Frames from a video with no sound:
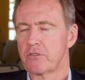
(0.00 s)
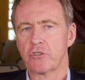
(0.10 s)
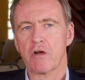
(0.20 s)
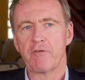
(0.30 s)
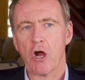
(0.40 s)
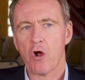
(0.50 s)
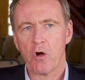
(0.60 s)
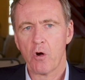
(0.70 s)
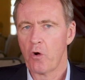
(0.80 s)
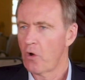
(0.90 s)
serve
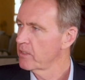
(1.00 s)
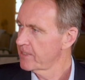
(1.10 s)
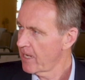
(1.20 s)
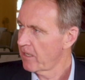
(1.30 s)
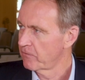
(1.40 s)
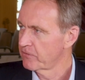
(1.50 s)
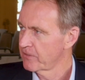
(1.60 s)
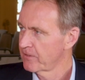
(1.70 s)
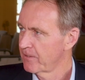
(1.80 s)
ourselves,